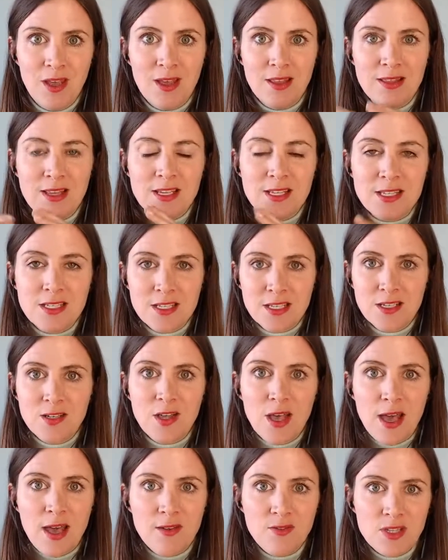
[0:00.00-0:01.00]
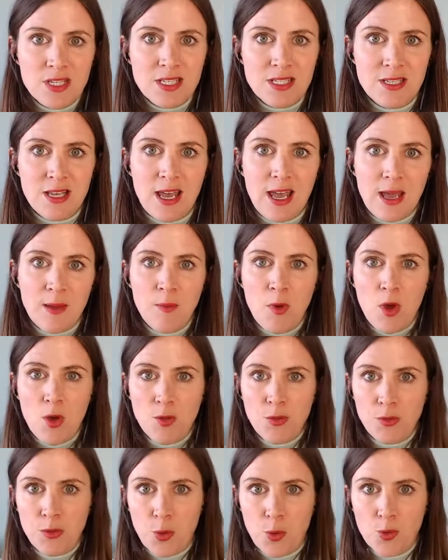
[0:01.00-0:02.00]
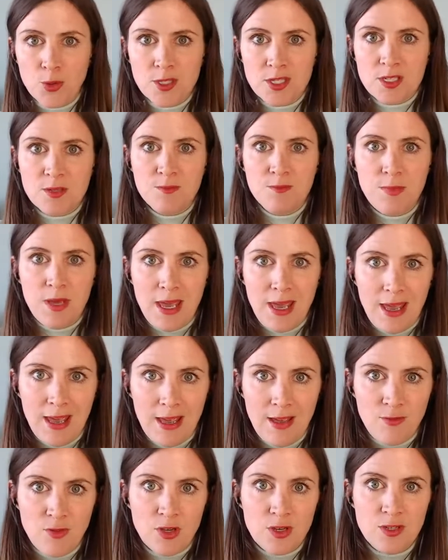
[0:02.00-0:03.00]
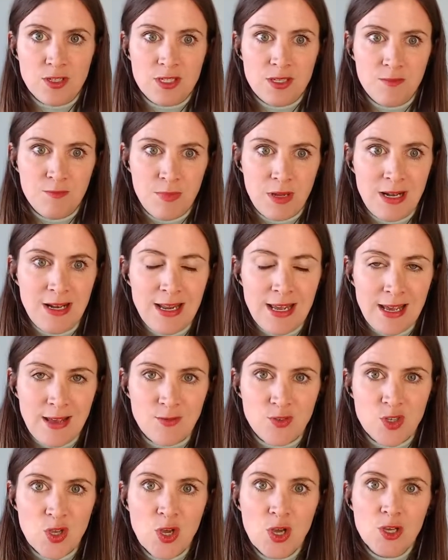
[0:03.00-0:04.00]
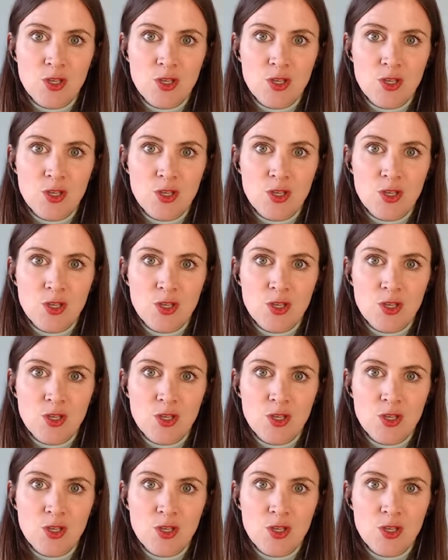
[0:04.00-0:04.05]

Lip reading: They still have the same thoughts, behaviors, beliefs.